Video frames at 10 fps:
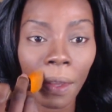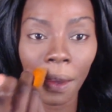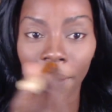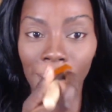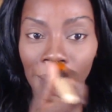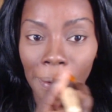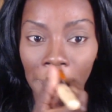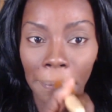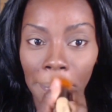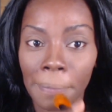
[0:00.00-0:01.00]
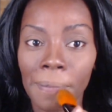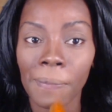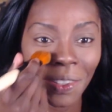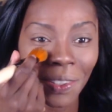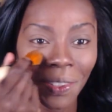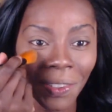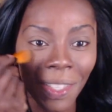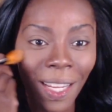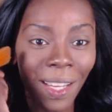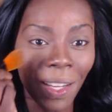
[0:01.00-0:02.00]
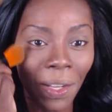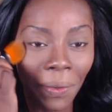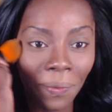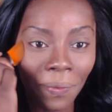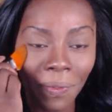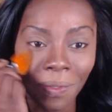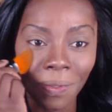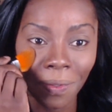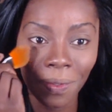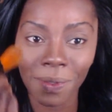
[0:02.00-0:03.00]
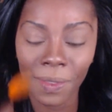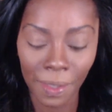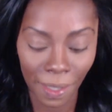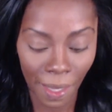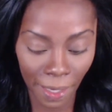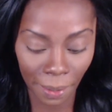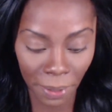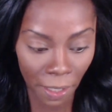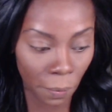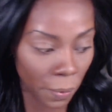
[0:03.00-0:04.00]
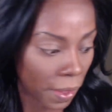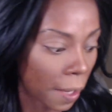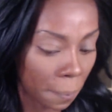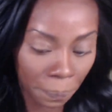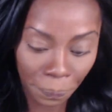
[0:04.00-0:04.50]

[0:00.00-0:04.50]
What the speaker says: Alright. So now I am done with that.